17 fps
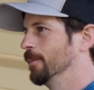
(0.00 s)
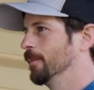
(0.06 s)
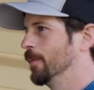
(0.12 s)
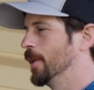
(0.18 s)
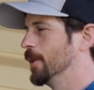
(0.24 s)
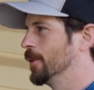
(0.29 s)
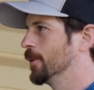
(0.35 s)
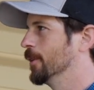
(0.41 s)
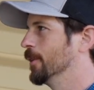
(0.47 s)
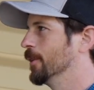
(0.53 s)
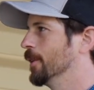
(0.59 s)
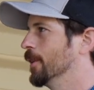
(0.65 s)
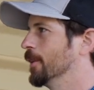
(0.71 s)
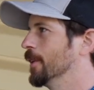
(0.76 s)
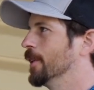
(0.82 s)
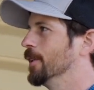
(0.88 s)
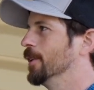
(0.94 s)
they turn
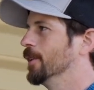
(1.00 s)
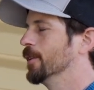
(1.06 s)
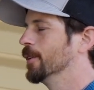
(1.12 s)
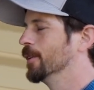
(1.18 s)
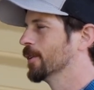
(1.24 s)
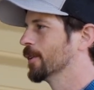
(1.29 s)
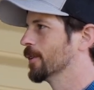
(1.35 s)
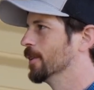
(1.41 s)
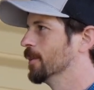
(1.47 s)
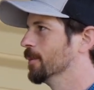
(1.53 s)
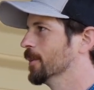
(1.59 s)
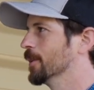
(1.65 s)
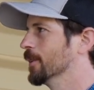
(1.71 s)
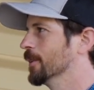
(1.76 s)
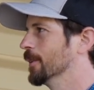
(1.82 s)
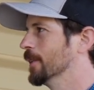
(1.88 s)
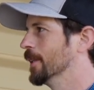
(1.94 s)
around that you're the
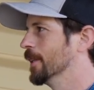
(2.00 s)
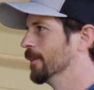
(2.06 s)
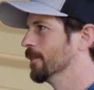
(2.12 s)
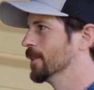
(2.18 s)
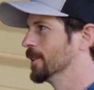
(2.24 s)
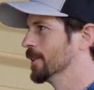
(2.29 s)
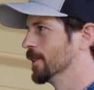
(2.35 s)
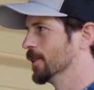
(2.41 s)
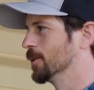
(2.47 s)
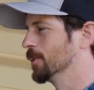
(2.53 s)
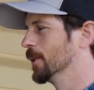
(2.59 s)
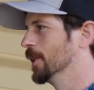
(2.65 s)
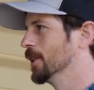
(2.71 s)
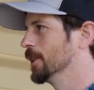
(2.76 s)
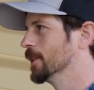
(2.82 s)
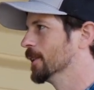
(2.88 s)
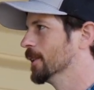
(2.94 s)
criminal in every
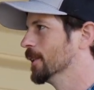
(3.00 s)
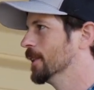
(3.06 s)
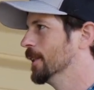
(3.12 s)
situation.